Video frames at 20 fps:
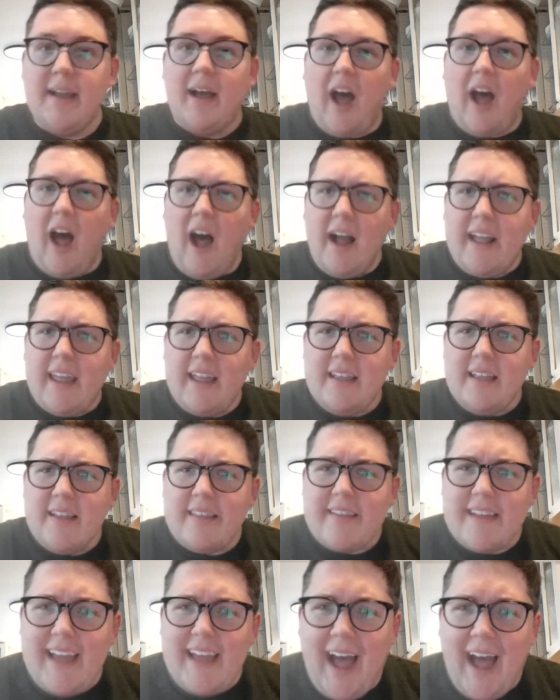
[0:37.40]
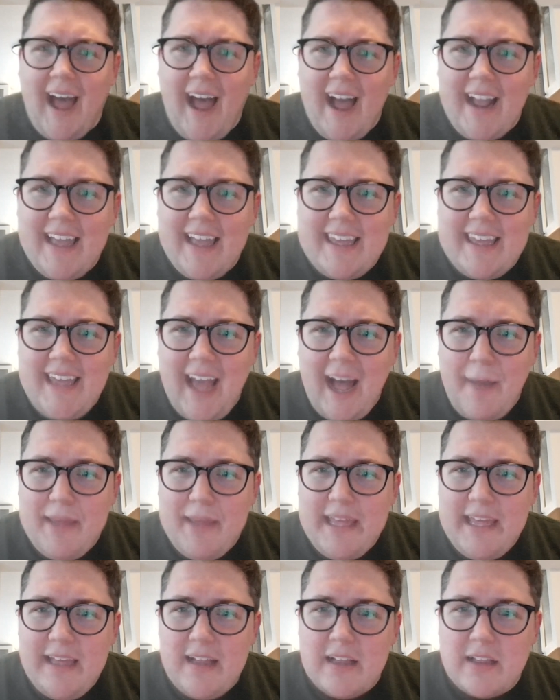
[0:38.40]
Oculus
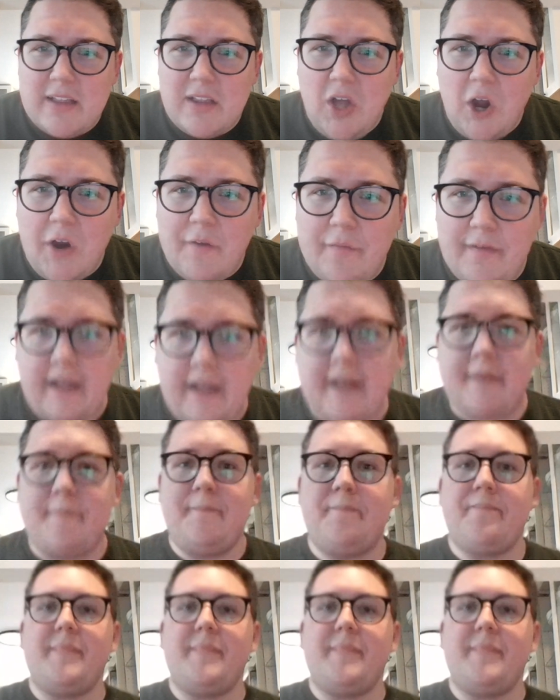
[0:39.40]
Kageyami larva.